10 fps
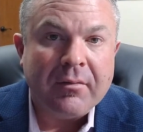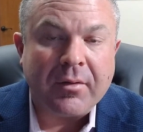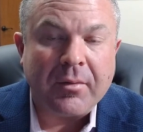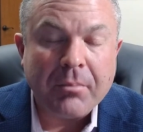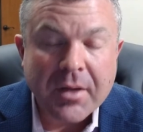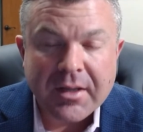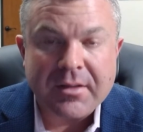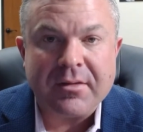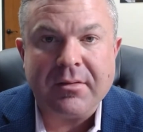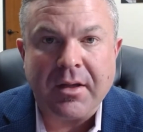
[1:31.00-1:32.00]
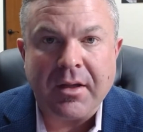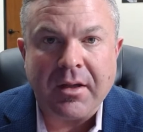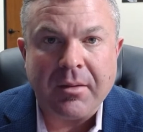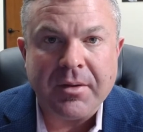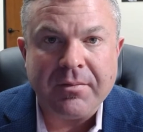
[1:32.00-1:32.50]
for months
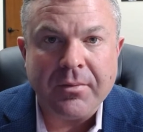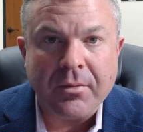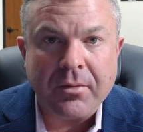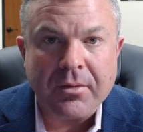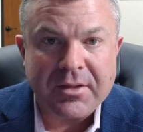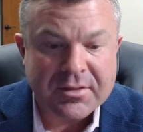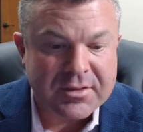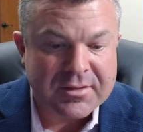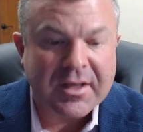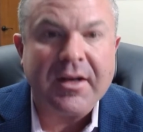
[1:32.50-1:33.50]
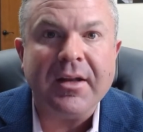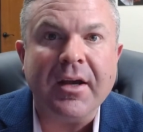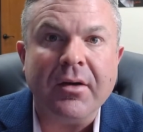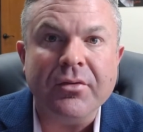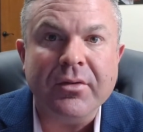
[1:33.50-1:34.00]
before this just got
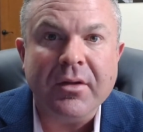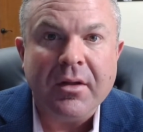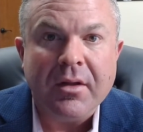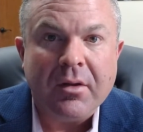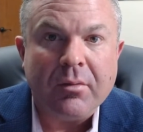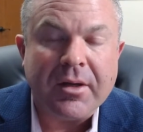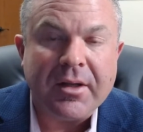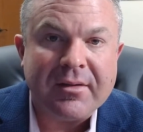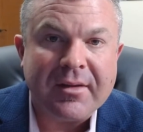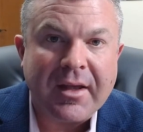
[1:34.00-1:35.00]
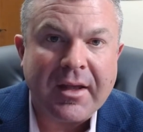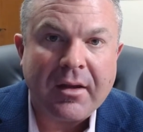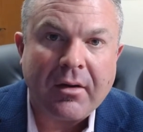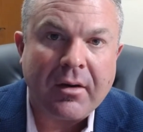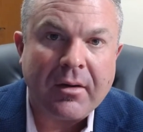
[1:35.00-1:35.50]
announced was
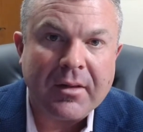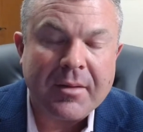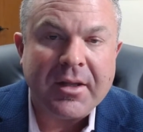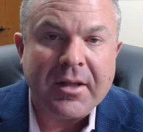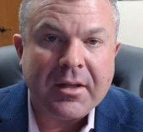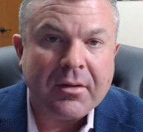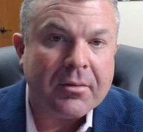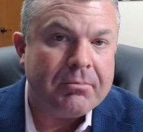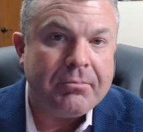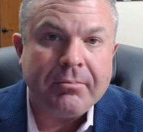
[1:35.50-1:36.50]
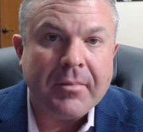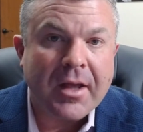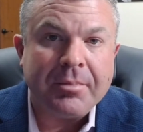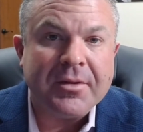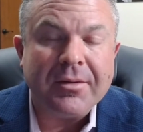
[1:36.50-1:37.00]
that our limit, you're
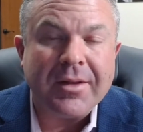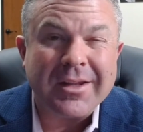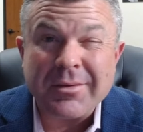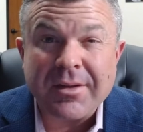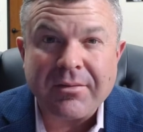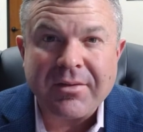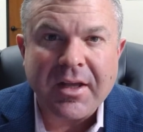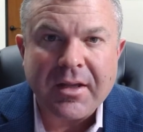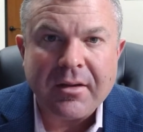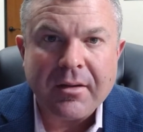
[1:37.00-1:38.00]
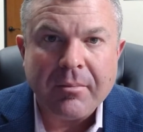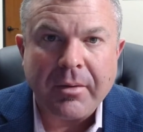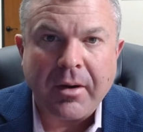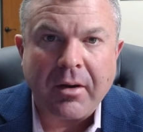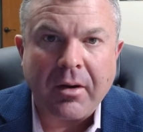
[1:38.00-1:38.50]
up to like 378,
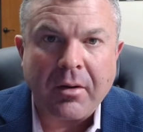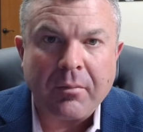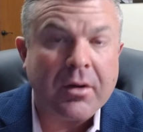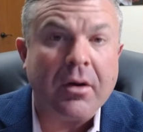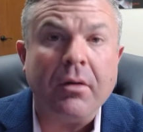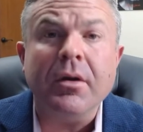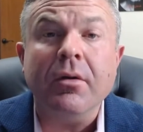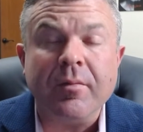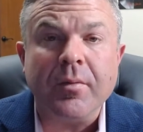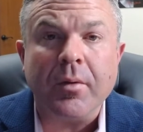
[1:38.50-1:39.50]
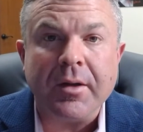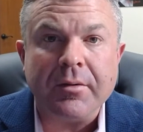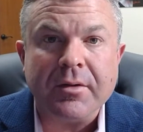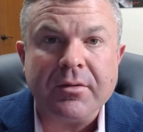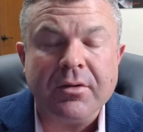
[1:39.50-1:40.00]
but we're already over
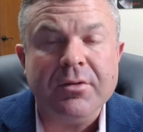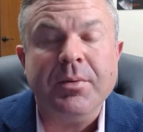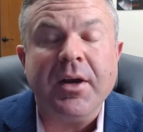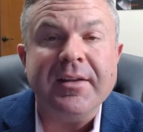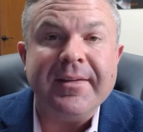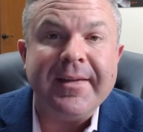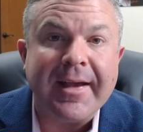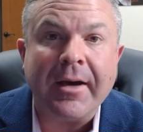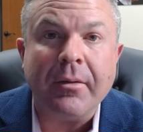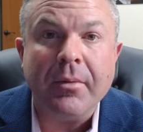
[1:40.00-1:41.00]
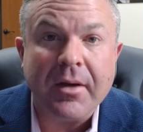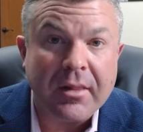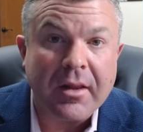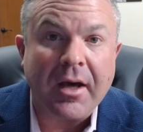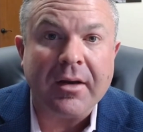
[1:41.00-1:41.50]
400. So it's pricing out a
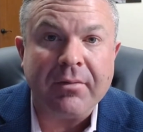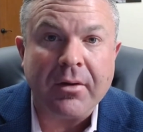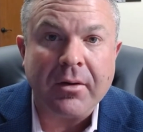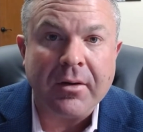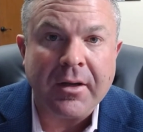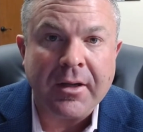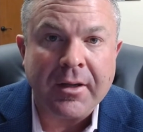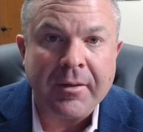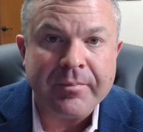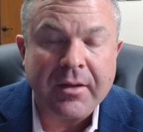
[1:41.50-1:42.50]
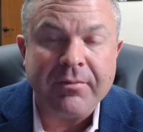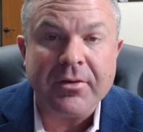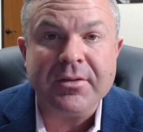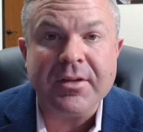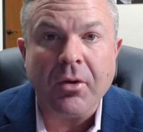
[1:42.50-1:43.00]
lot of our
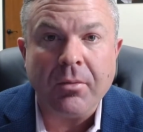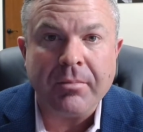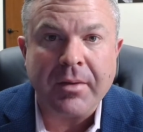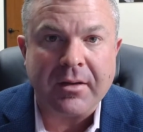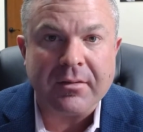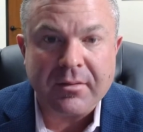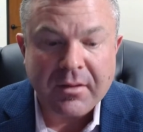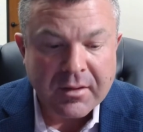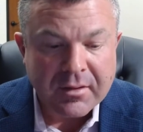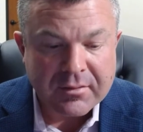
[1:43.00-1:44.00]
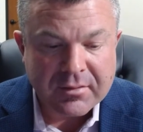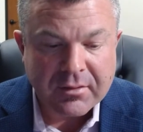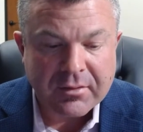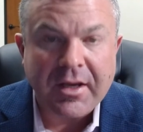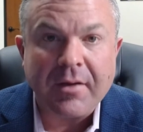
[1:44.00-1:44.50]
first-time home buyers.
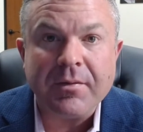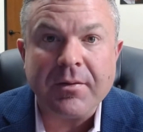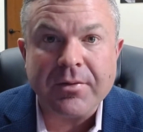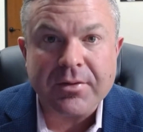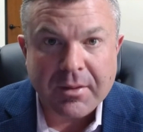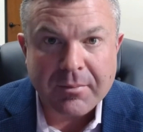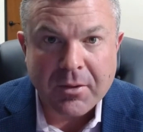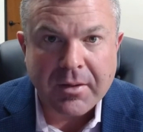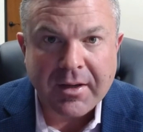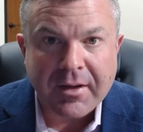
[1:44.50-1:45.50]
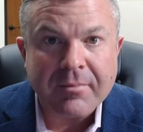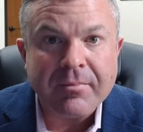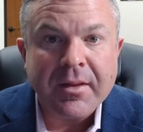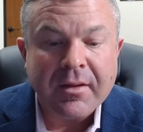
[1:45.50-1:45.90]
So now if you're a first-time home buyer,